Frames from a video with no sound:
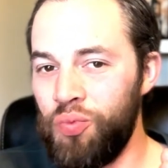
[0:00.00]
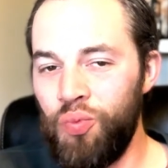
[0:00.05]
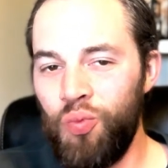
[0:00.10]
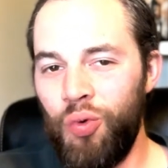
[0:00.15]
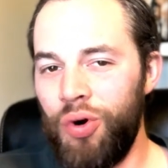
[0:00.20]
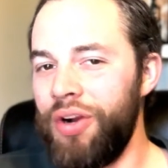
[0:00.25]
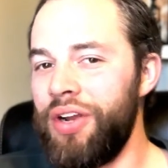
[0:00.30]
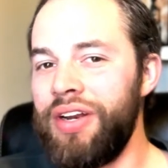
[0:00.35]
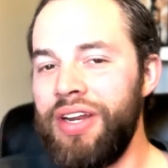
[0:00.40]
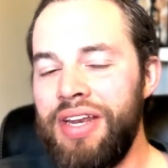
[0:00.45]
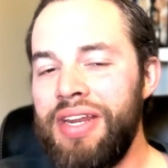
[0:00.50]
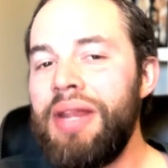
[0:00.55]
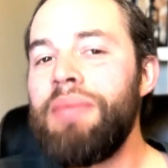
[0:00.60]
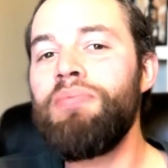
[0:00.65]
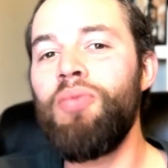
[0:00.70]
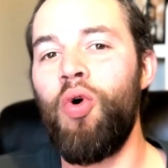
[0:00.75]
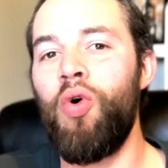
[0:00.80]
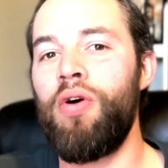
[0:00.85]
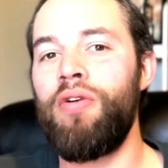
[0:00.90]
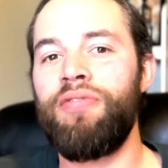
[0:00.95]
we're going to need
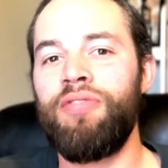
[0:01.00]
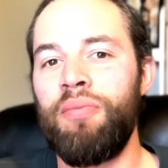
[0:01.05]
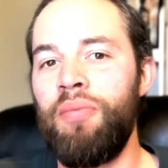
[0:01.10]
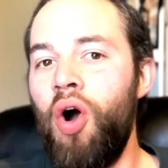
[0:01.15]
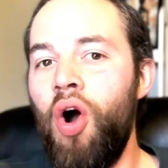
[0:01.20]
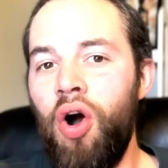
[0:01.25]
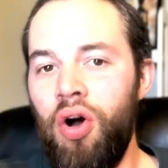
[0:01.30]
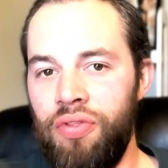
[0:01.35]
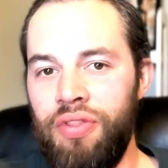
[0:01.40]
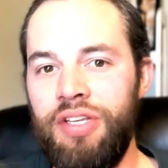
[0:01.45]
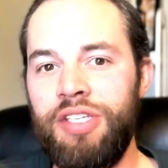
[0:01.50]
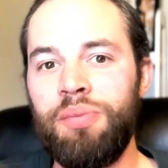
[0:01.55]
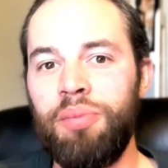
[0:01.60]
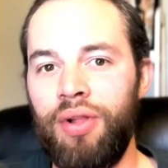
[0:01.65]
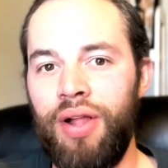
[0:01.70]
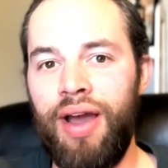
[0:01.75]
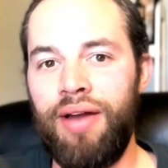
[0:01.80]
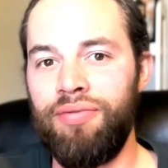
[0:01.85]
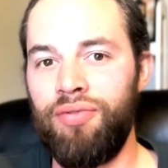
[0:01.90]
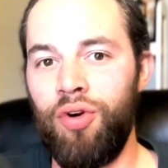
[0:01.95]
more from all these
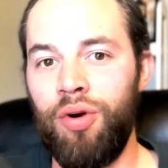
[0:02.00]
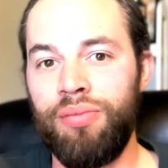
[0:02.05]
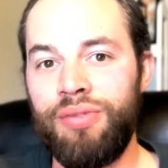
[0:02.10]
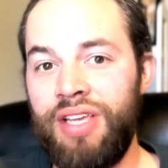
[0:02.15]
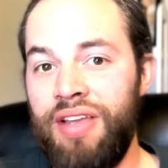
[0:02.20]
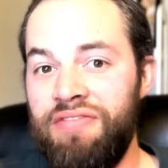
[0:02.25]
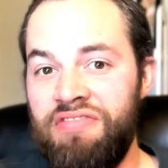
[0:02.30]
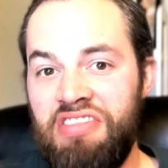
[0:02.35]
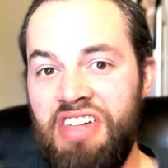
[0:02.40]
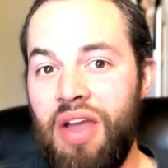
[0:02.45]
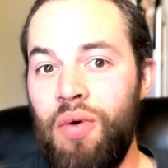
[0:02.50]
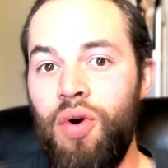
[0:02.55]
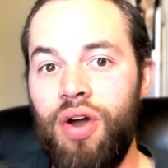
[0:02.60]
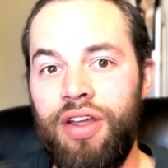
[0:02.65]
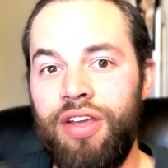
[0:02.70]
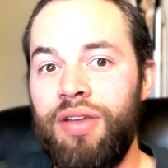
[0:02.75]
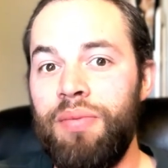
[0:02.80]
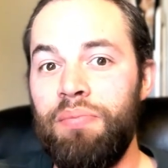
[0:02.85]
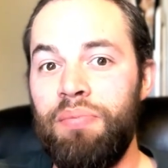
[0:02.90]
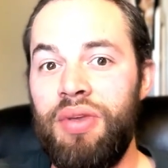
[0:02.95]
platforms if they want
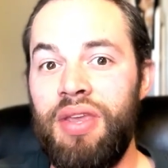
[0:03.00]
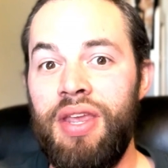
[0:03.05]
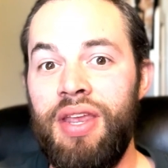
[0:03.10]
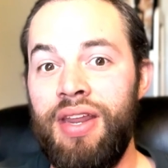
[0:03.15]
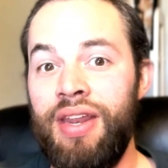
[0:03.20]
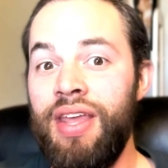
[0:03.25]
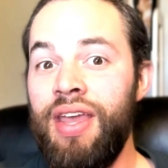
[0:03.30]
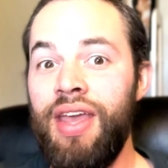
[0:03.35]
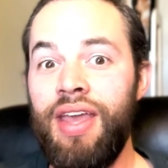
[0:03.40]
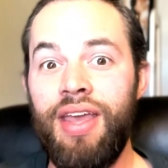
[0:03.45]
to compete